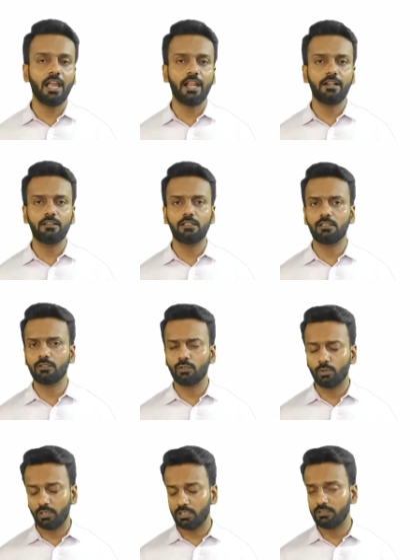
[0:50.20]
and the
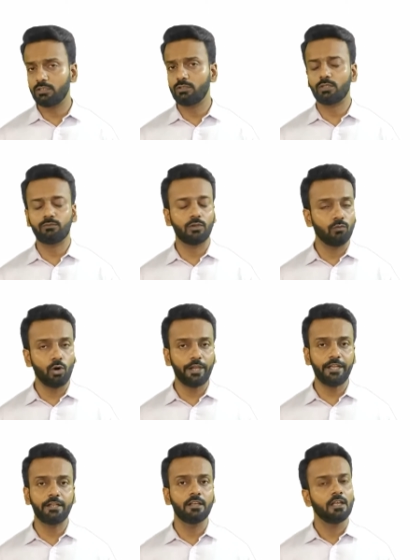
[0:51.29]
coalescence of the
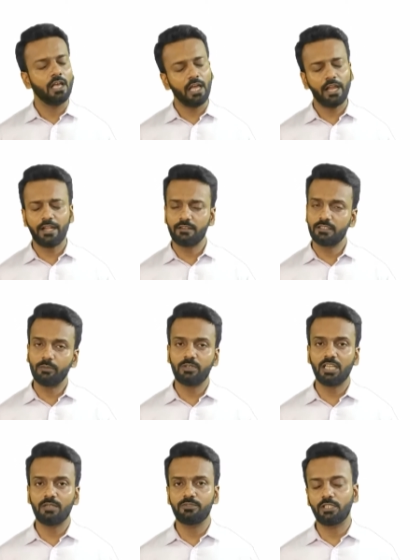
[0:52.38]
void, and
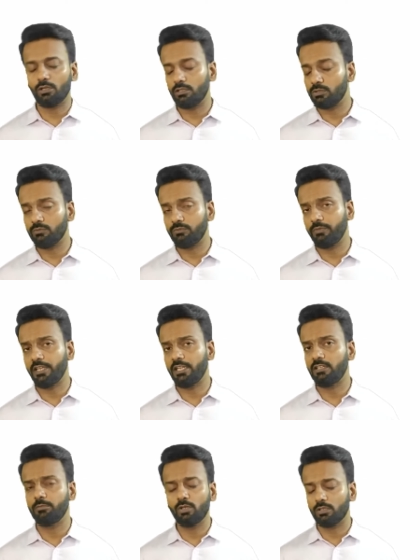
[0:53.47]
sometimes they also
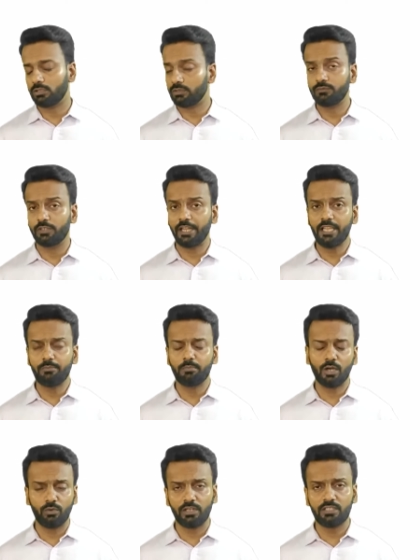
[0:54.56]
fail because of grain
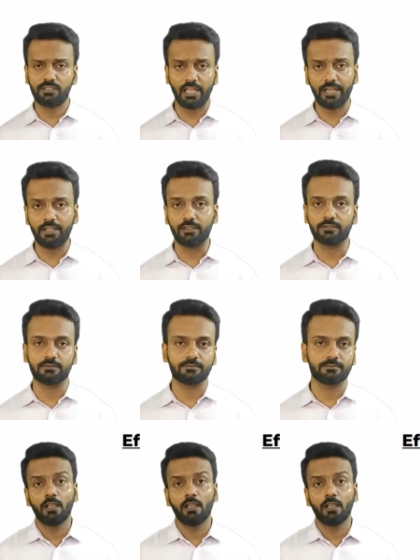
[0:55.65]
boundary sliding.